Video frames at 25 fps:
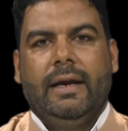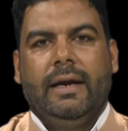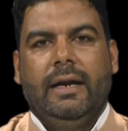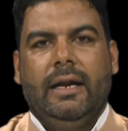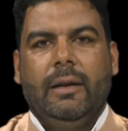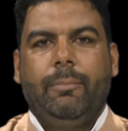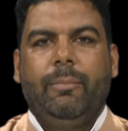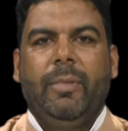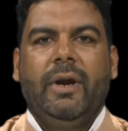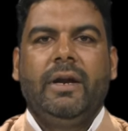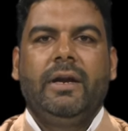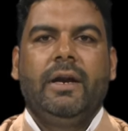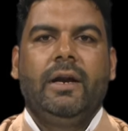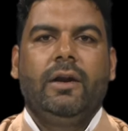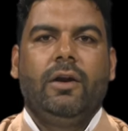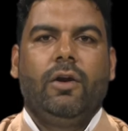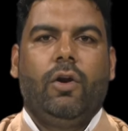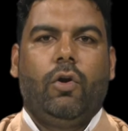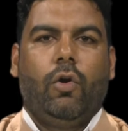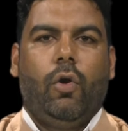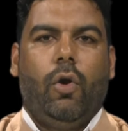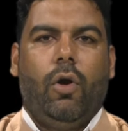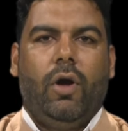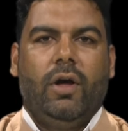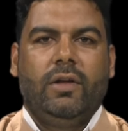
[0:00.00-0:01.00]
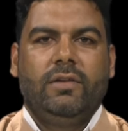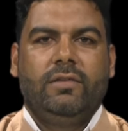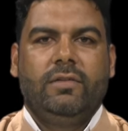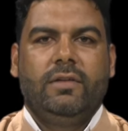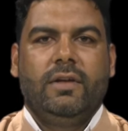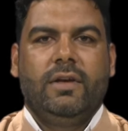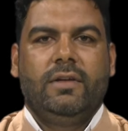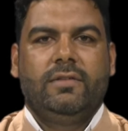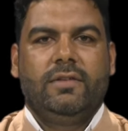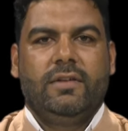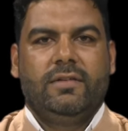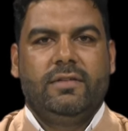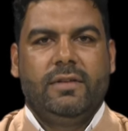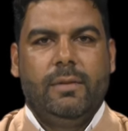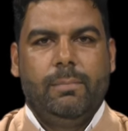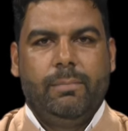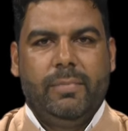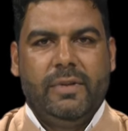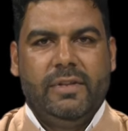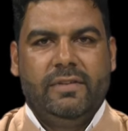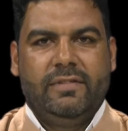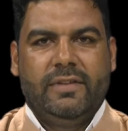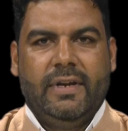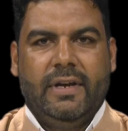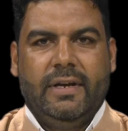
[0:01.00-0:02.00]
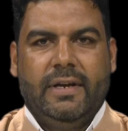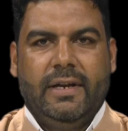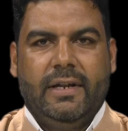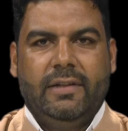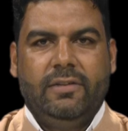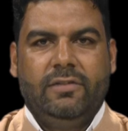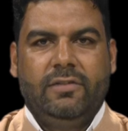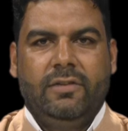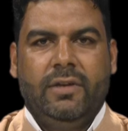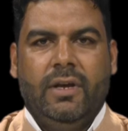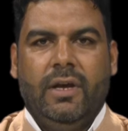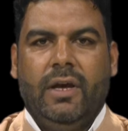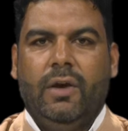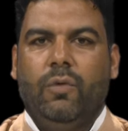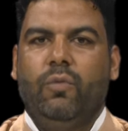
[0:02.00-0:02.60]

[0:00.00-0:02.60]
dependent clause is a simple sentence